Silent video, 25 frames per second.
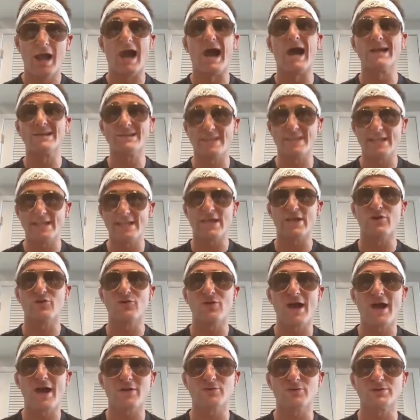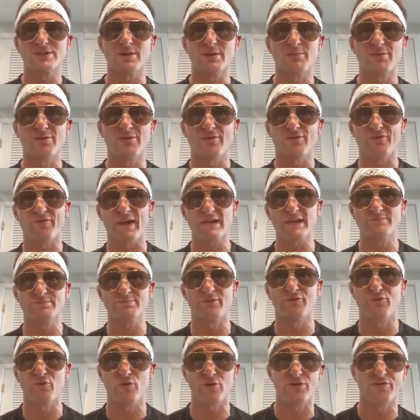I did interact with some of the fans
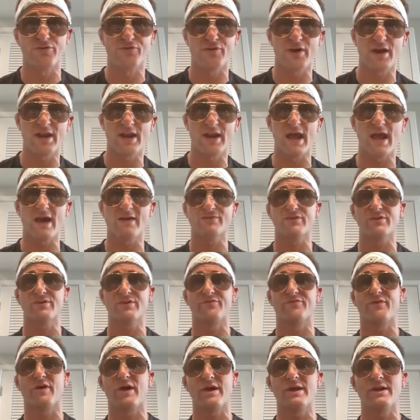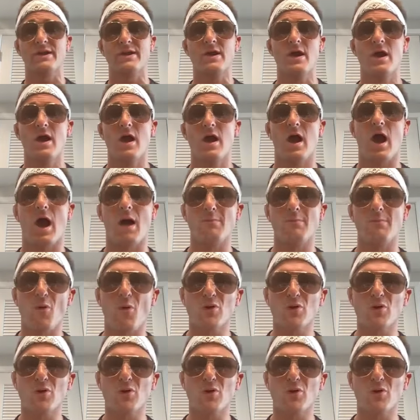before the fight and after the fight, um,